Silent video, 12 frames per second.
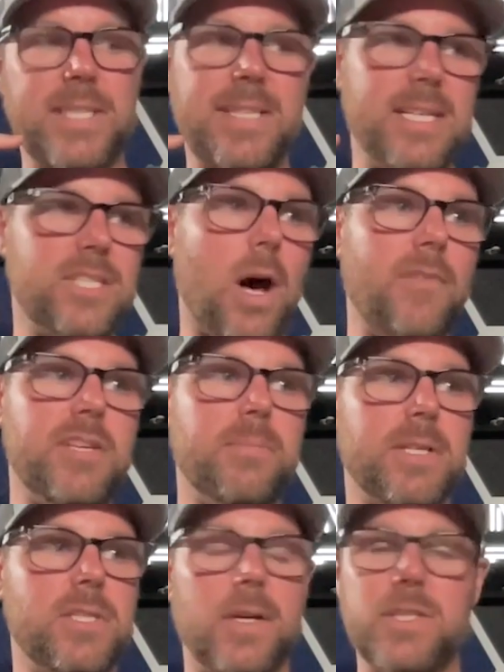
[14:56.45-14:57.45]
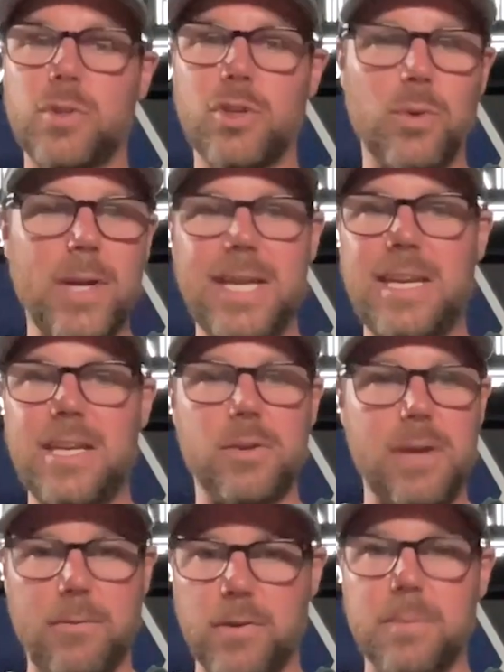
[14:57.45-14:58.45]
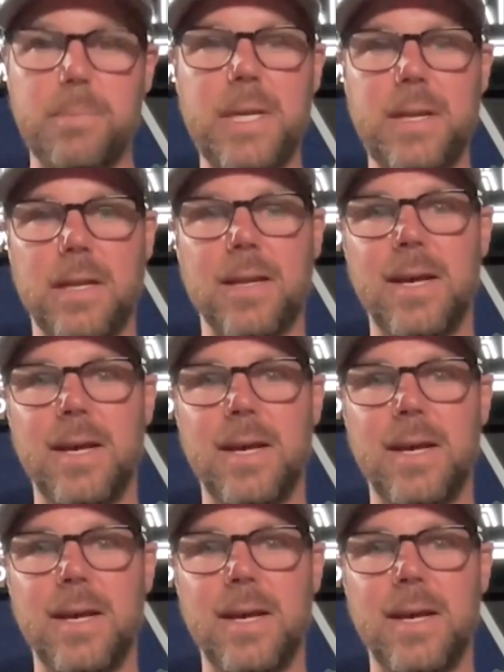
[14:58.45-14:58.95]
I say this often, but as long as you're creating, you're never competing.